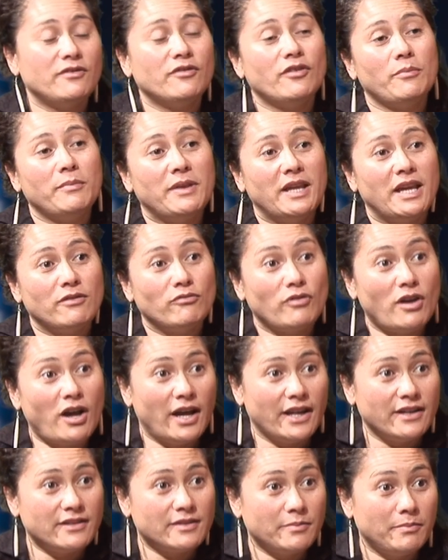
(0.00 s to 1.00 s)
from that
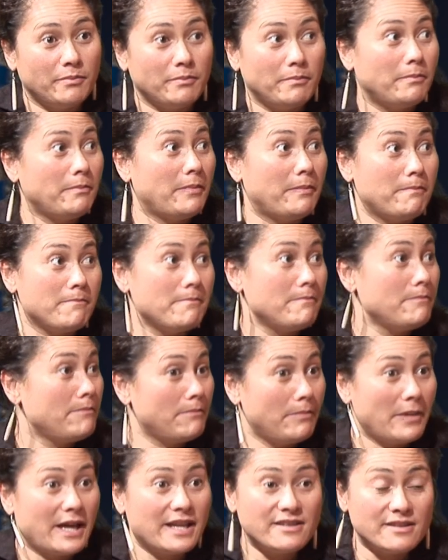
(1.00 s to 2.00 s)
right
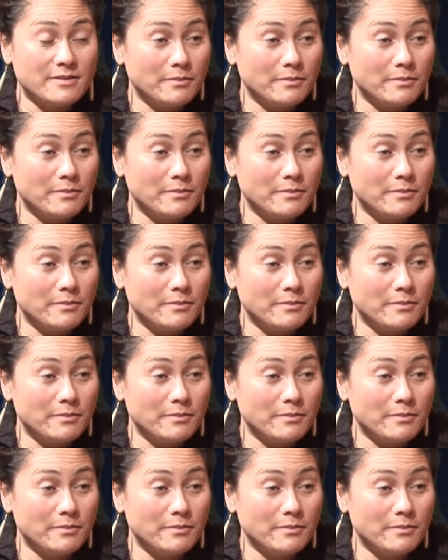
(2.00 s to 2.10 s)
based